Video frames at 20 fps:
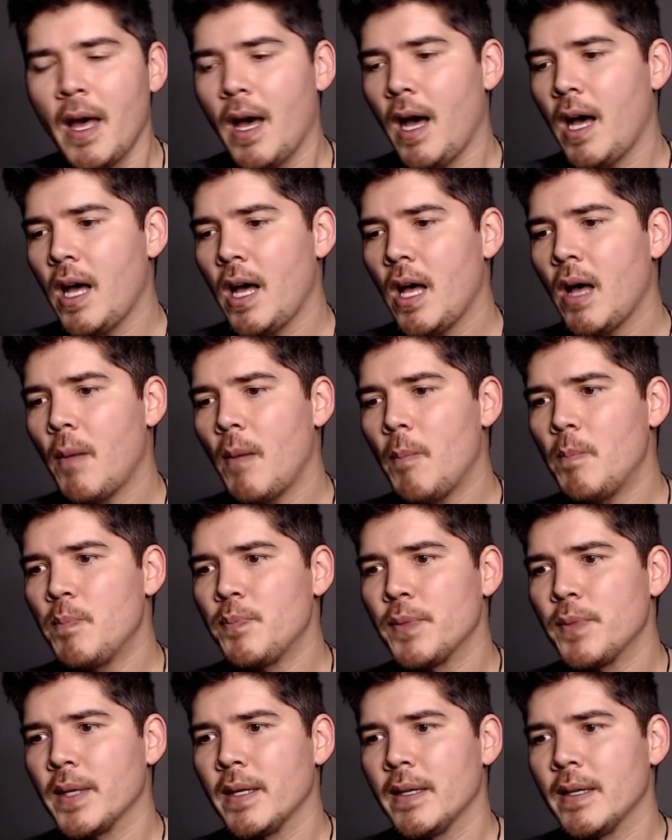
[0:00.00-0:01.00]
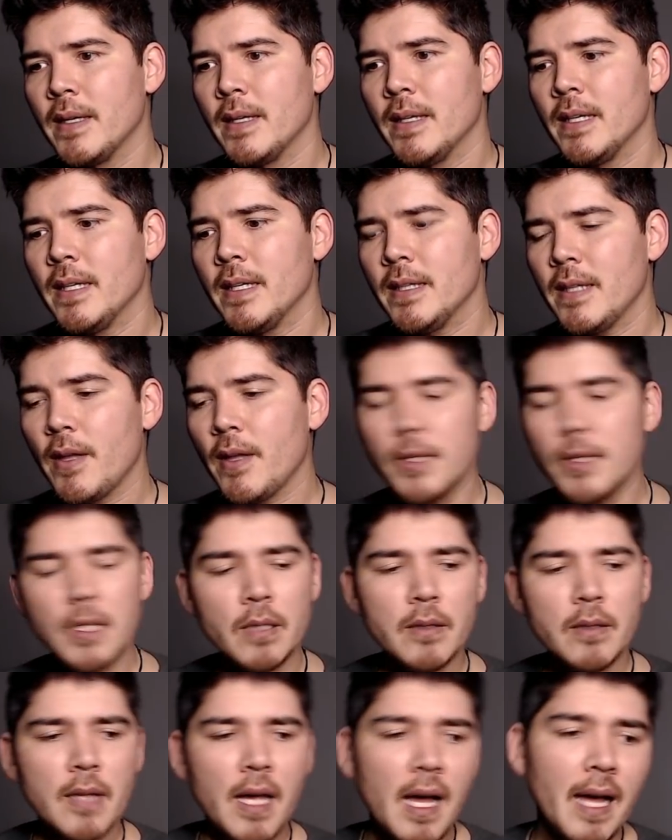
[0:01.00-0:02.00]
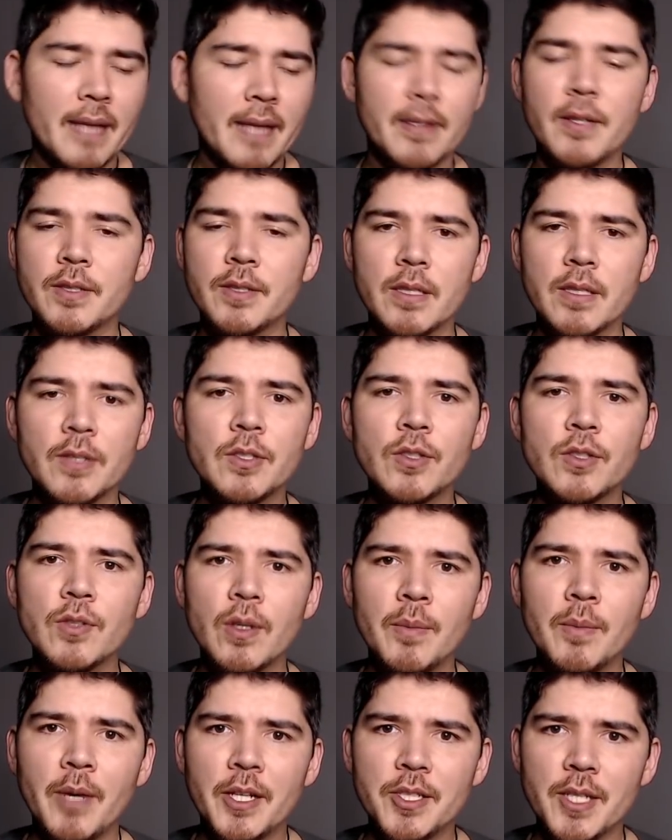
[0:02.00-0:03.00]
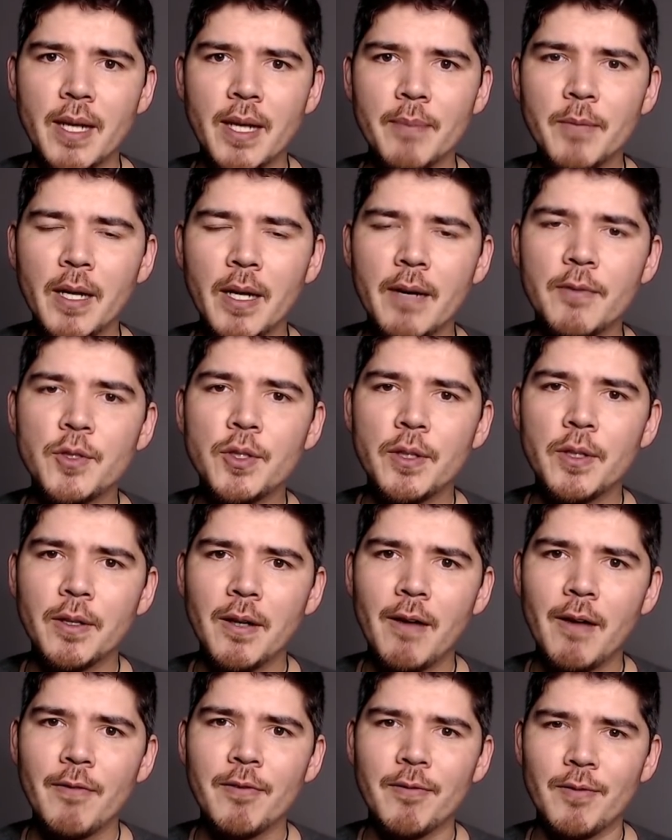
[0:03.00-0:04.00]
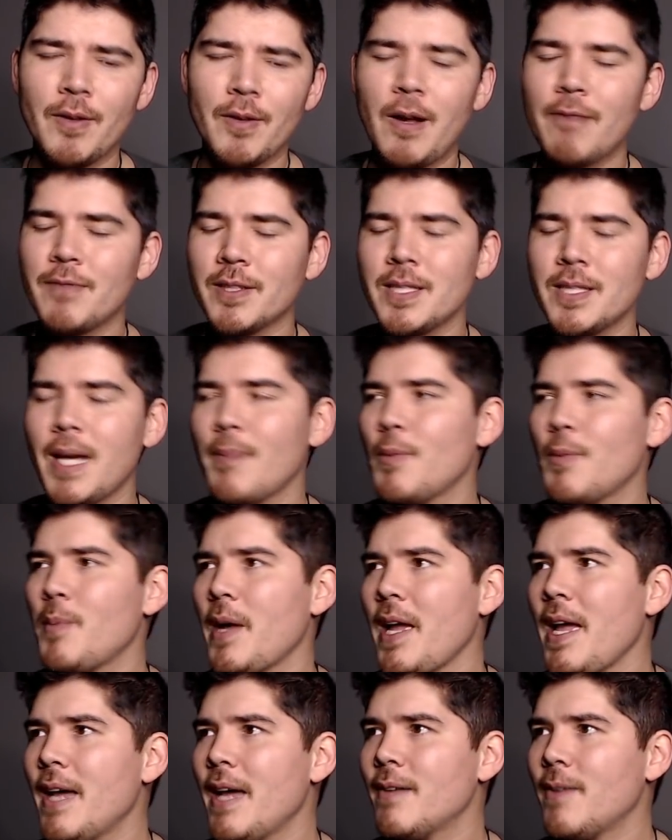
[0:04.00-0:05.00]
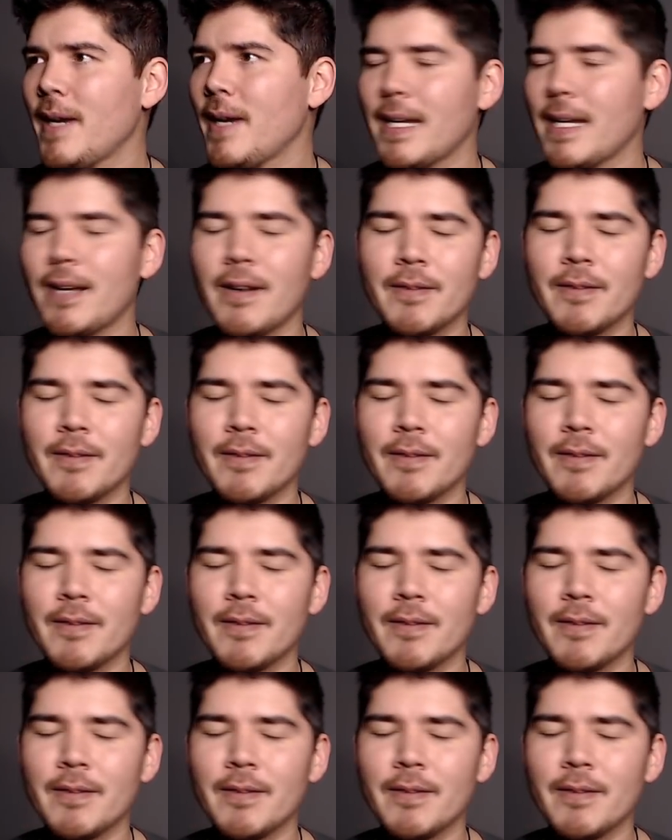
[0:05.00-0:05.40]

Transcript: Um, now there's a lot. There's there's so much, and I'm kind of shooting off off the top of my head right now.